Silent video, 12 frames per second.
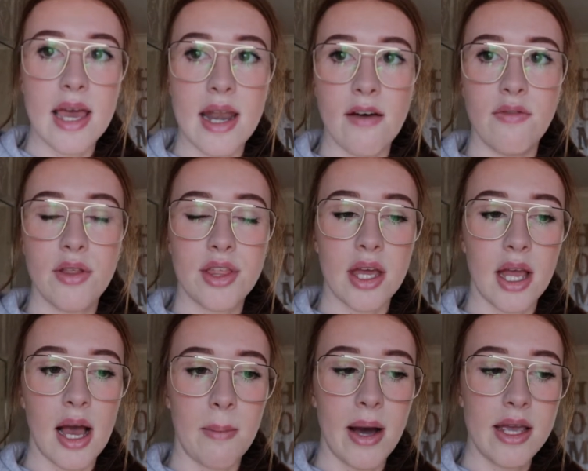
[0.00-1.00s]
and
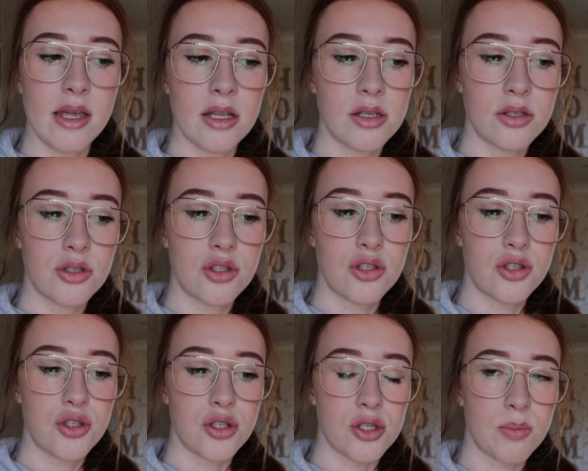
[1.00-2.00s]
everything. I might
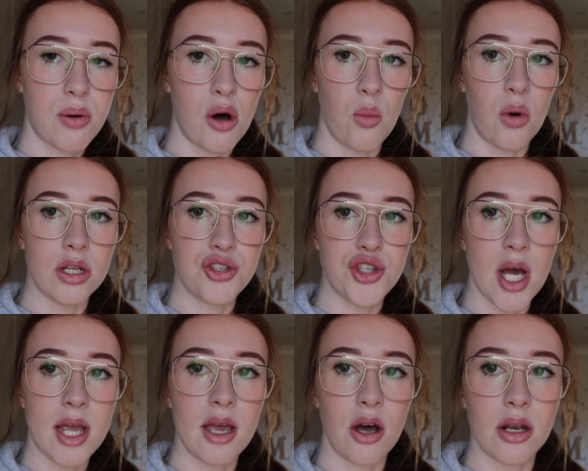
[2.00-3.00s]
just put one
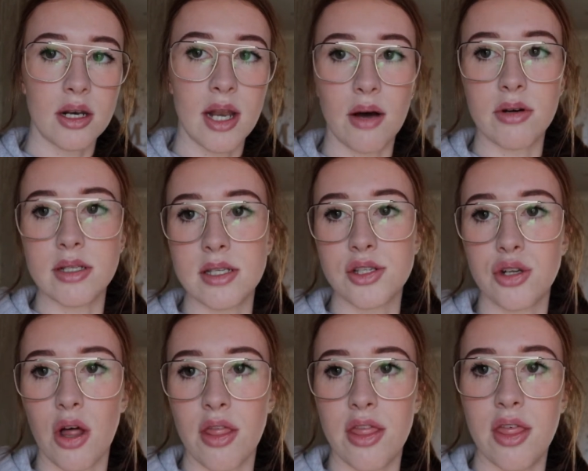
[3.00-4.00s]
jacket on now because it's
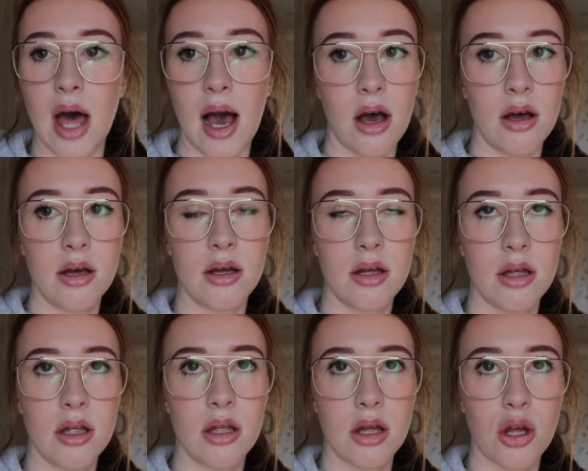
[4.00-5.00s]
not that
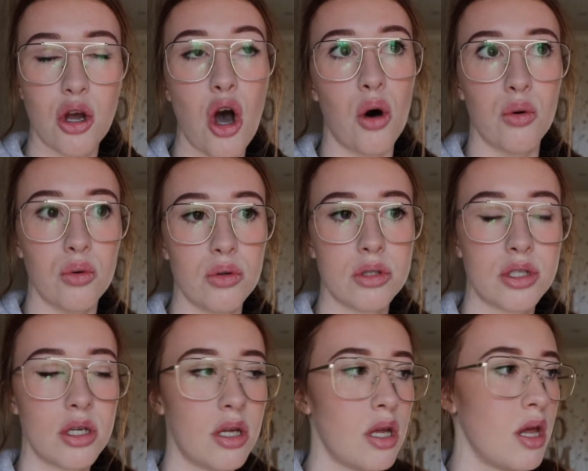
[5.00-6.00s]

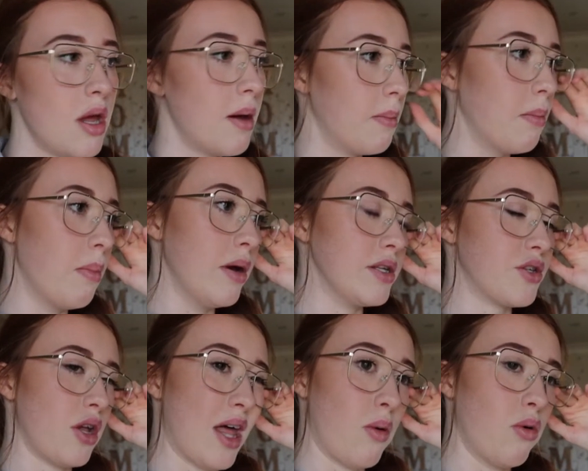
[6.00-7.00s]
cold, but it's
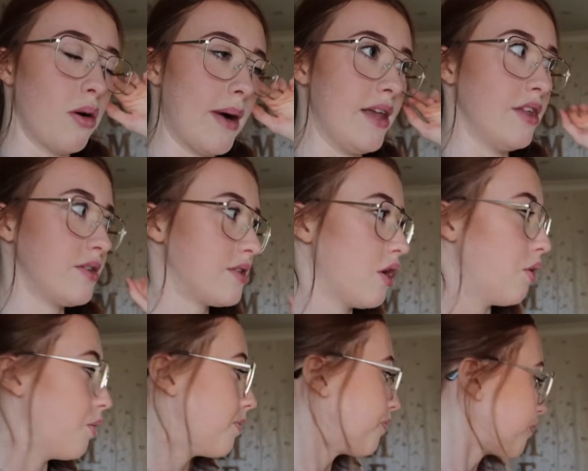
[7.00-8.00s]
not that warm either.
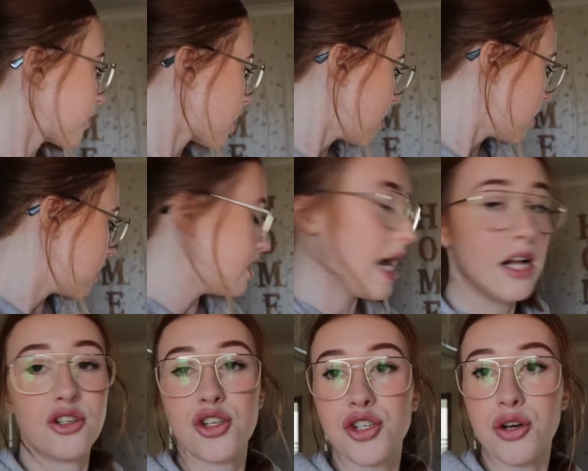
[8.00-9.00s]
So yeah,
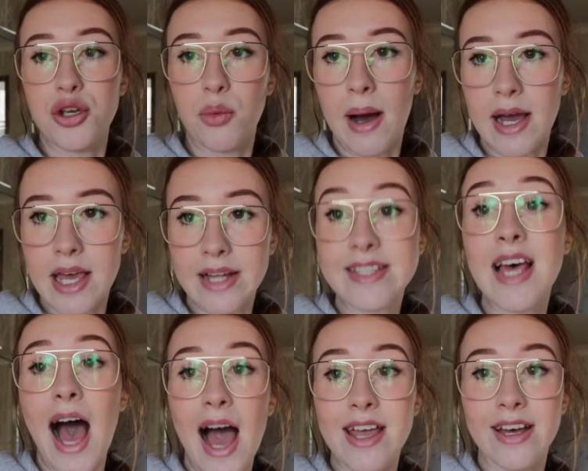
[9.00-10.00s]
I'll just show you my
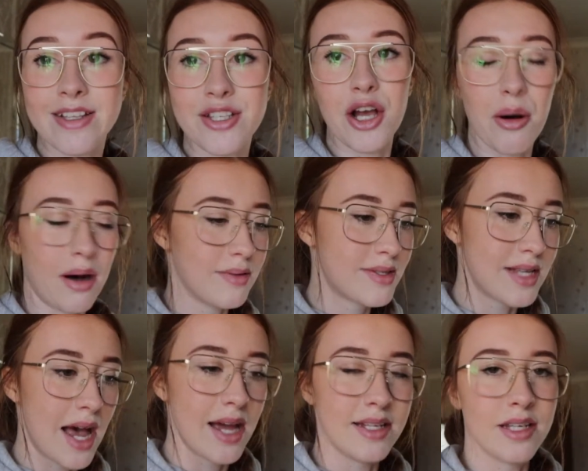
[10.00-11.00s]
attire to go
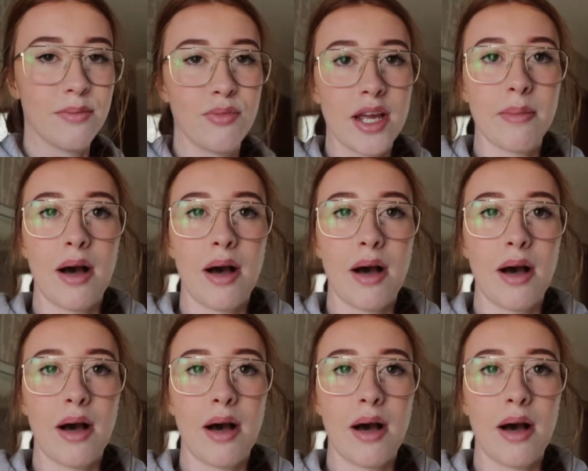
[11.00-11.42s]
outside and bring him